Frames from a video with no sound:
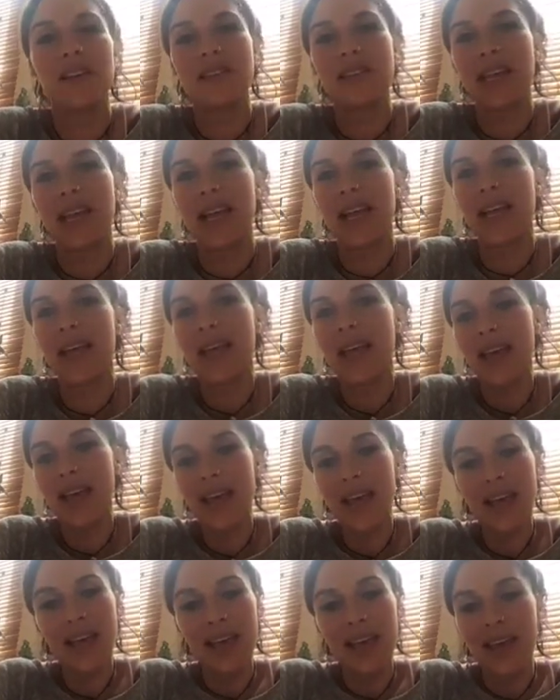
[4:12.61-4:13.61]
your day
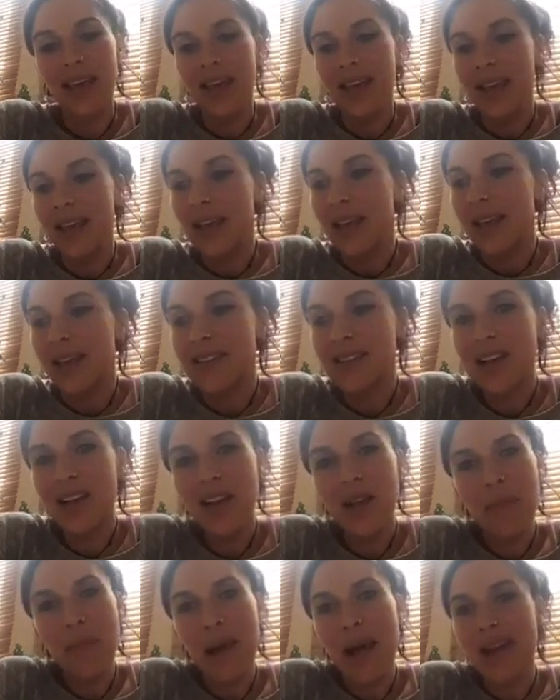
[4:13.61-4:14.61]
is going
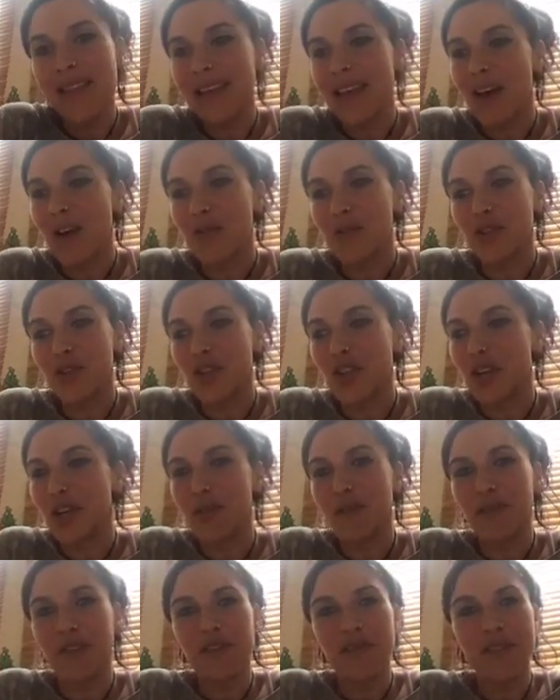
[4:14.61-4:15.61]
to path out the
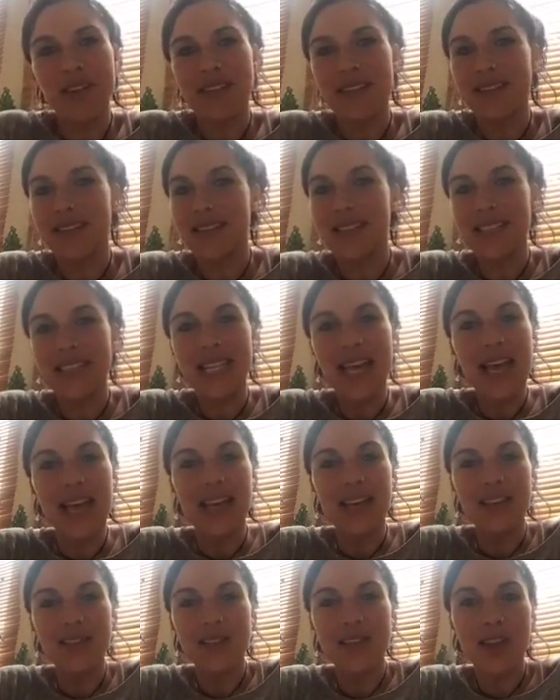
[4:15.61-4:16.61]
journey for the rest of the
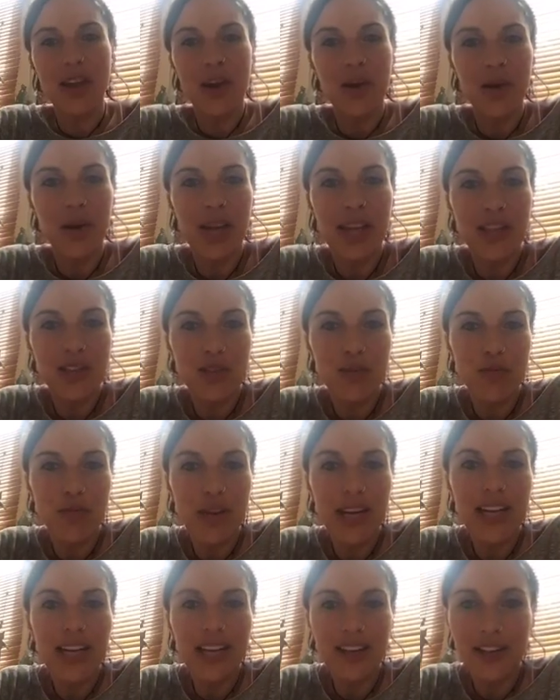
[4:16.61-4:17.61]
day. So it's
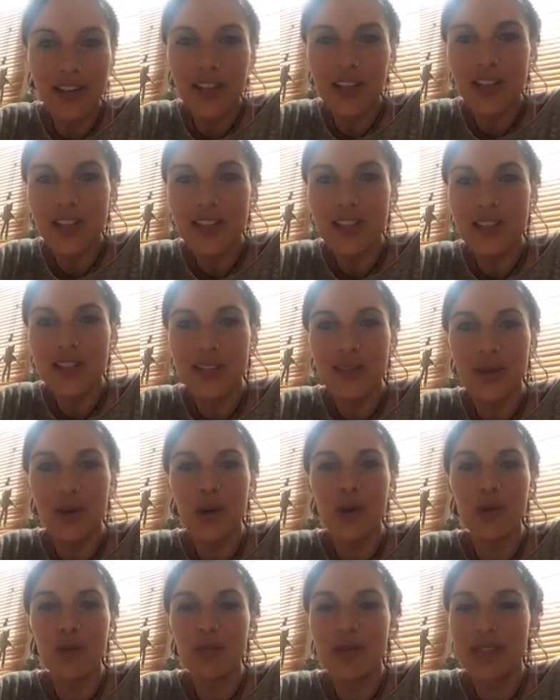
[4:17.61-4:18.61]
really good
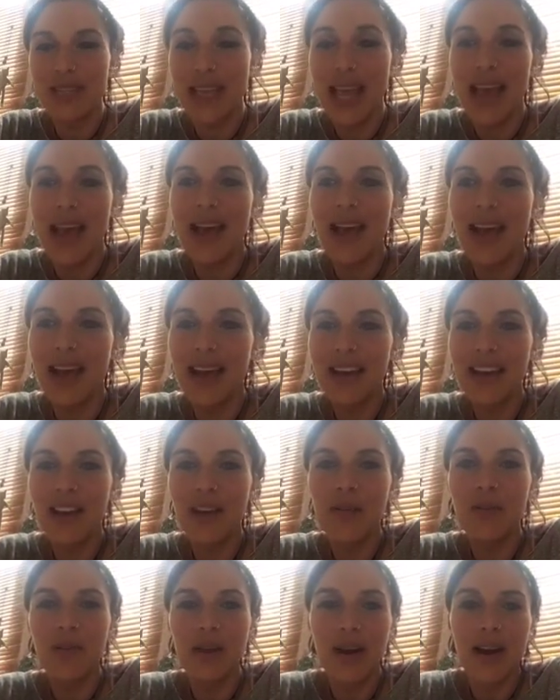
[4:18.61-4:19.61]
to, I
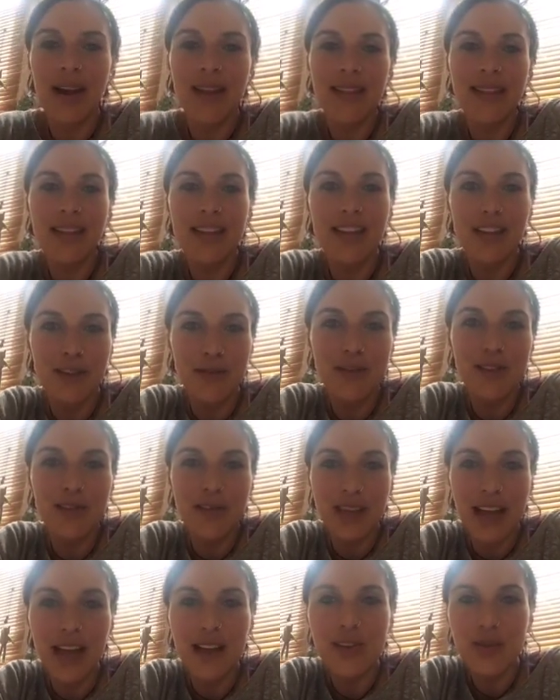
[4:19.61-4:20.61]
know, I think you do
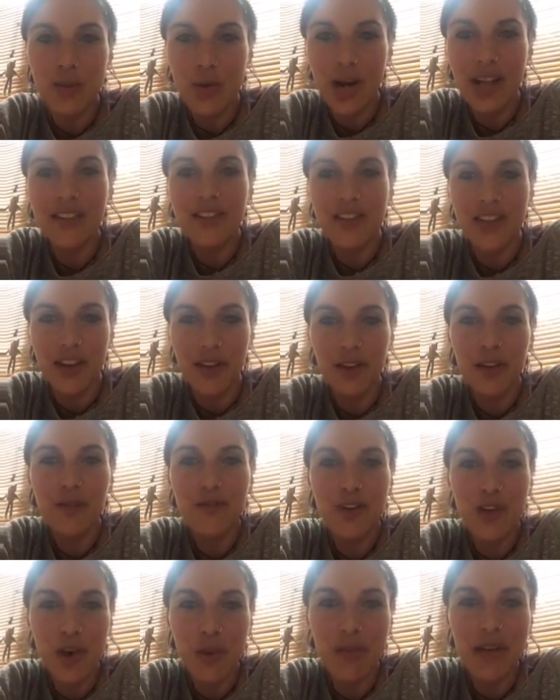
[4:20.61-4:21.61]
that as well, Joel. You've
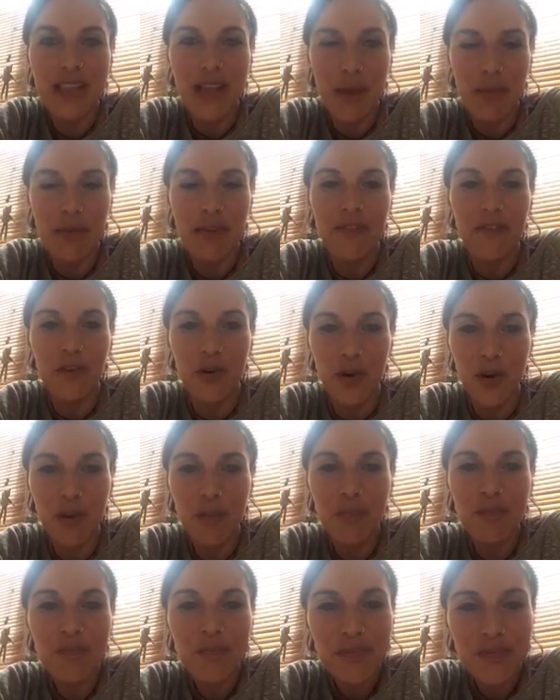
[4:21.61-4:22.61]
told me that before.
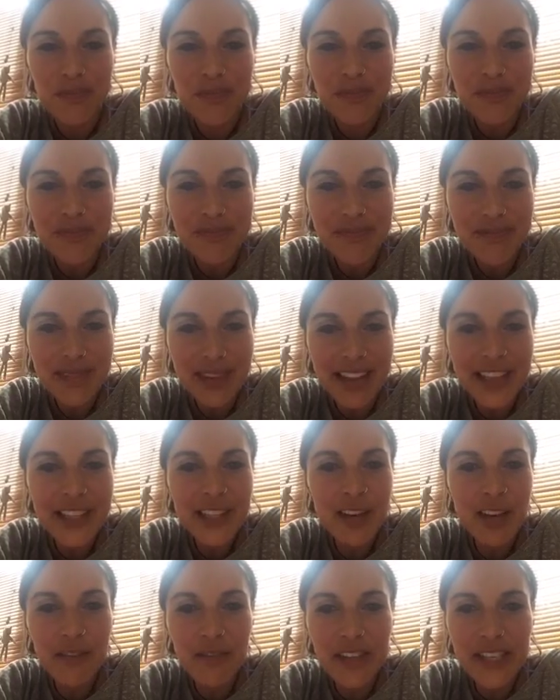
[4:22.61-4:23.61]

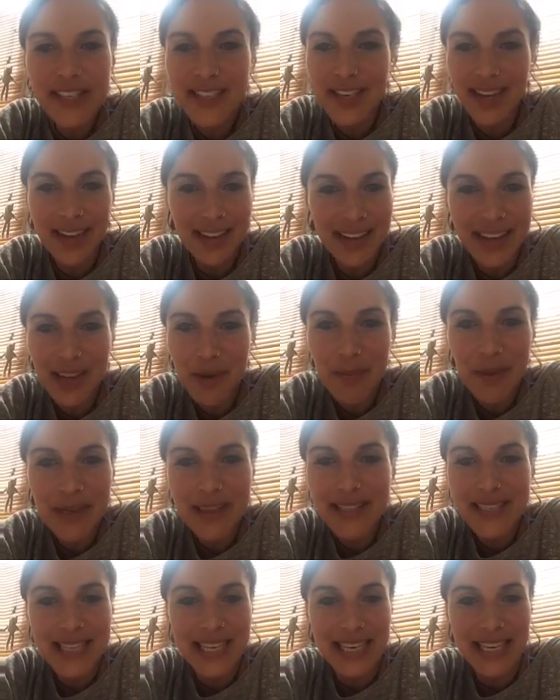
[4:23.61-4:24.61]
You love eating. Keep
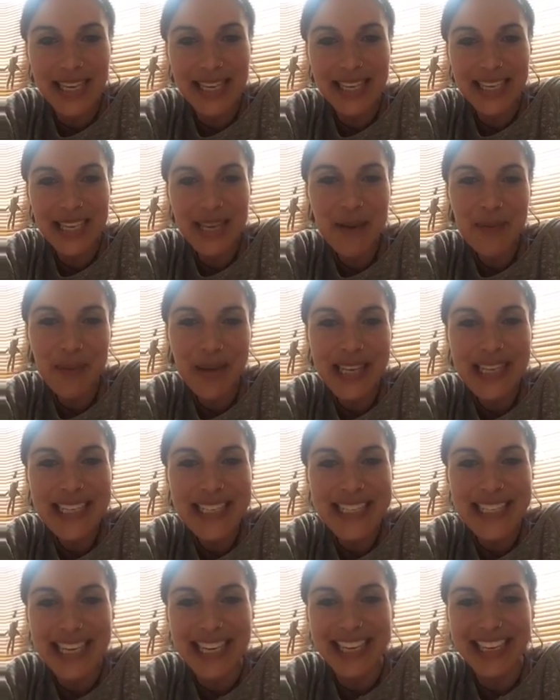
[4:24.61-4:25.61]
eating. Keep
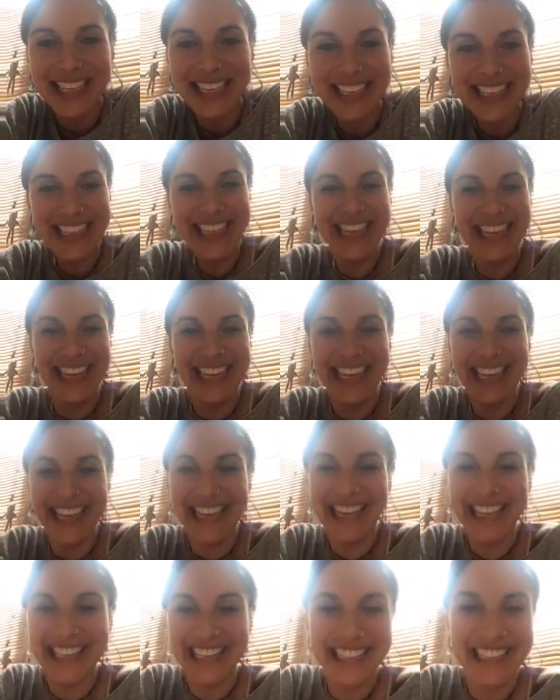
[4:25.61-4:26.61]
eating.
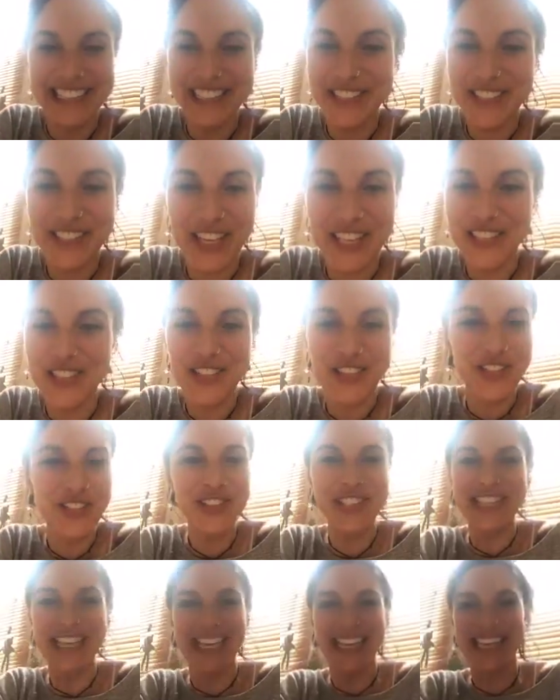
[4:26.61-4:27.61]
It's
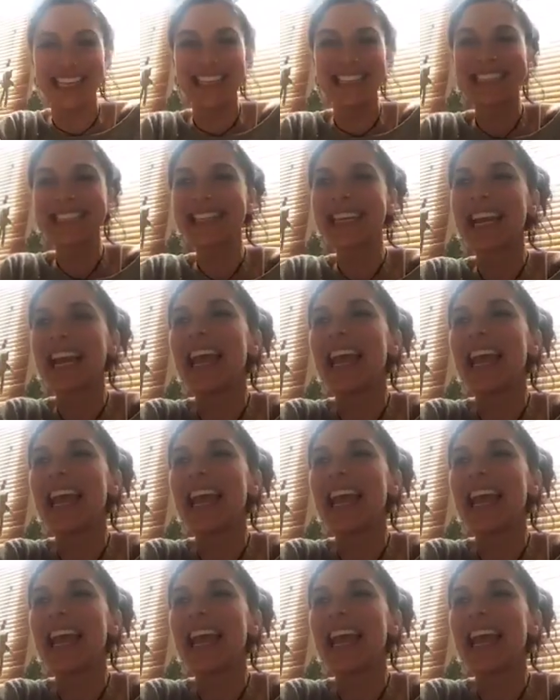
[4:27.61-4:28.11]
good to eat.